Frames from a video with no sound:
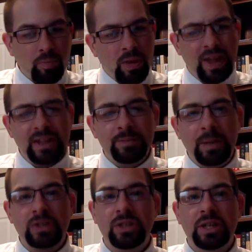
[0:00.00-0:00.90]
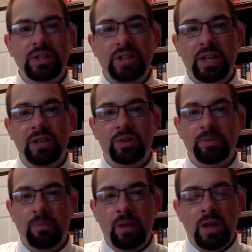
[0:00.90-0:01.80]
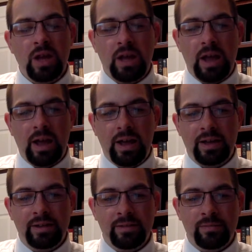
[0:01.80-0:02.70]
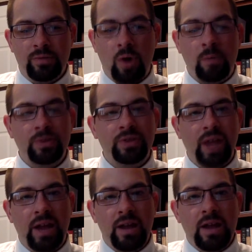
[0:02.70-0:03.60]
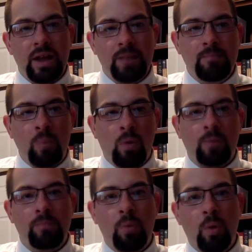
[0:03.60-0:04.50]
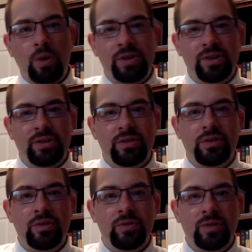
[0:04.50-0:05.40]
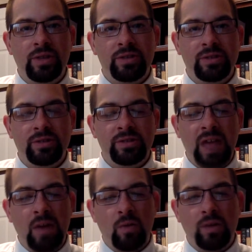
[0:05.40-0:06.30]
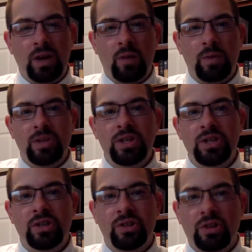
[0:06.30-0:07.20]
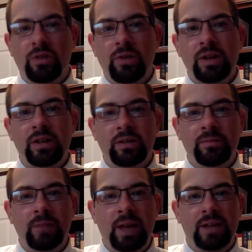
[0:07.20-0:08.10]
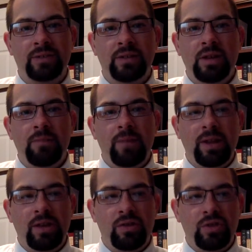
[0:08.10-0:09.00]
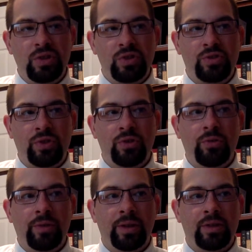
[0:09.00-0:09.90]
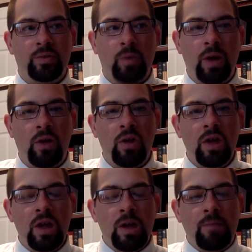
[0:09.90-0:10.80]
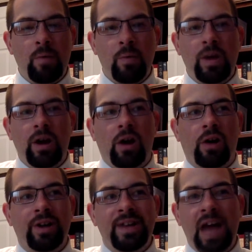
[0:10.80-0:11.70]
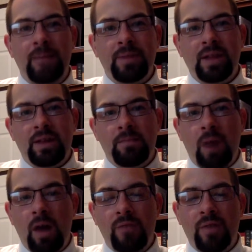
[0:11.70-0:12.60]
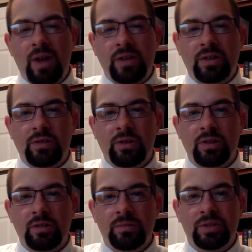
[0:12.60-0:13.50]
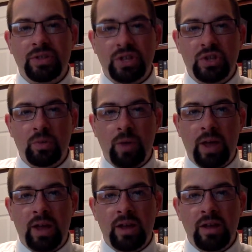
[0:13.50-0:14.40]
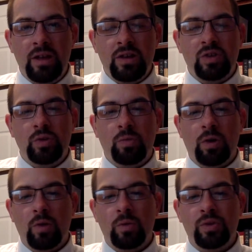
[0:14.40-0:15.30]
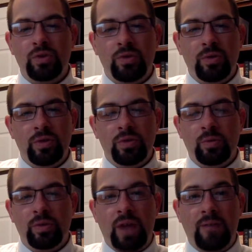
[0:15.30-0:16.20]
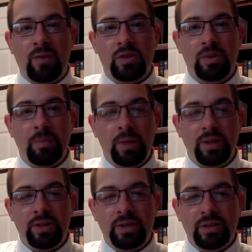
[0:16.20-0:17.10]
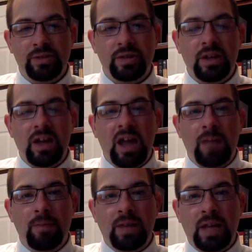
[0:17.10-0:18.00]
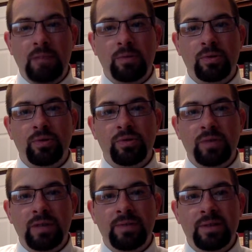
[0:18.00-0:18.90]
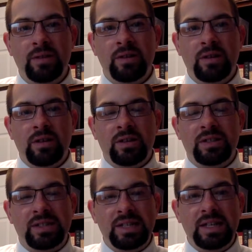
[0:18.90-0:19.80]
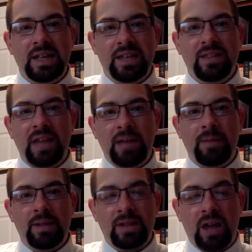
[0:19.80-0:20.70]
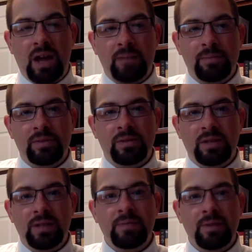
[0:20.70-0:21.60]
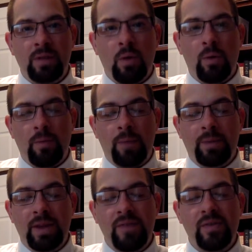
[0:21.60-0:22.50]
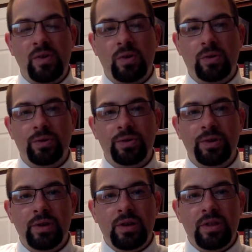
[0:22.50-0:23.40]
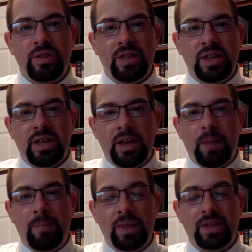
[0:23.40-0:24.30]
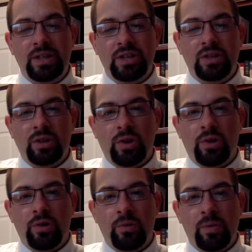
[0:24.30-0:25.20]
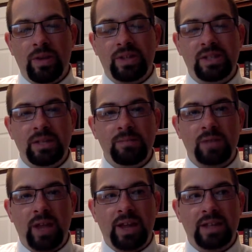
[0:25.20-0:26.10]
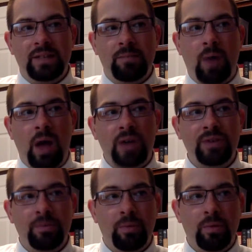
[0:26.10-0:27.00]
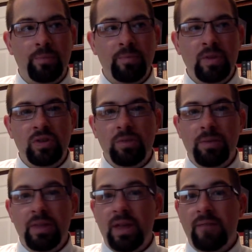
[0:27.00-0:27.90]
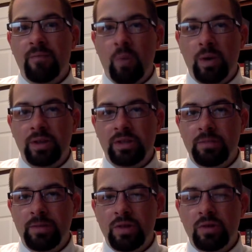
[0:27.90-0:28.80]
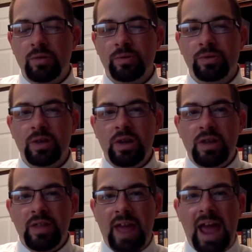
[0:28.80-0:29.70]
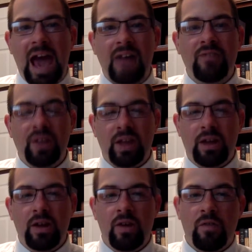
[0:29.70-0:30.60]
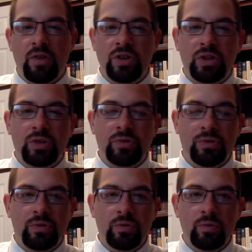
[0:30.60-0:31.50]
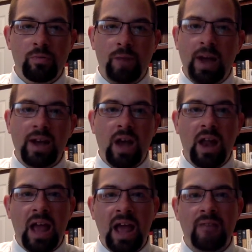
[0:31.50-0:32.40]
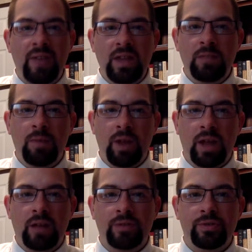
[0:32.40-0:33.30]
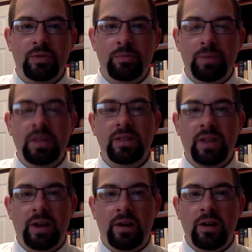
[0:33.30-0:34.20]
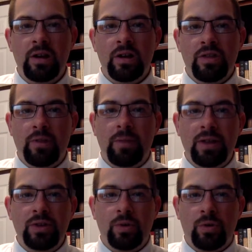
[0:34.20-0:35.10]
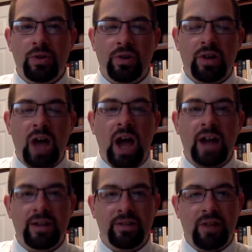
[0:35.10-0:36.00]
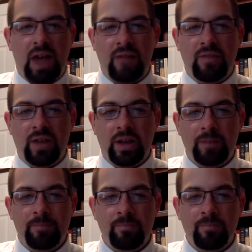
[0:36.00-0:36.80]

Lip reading: And as special educators, it's almost more important to do this is not only are we teaching the curriculum, as many other teachers are doing as well, but we are adapting and modifying the curriculum in such a way to work with students with diverse abilities and being able to even see in them at times, even though it might be difficult, the ability to learn when it seems like it's impossible, to be that voice, to be that advocate for children who might not have anybody else, to be their mentor, their guide, and their advocate.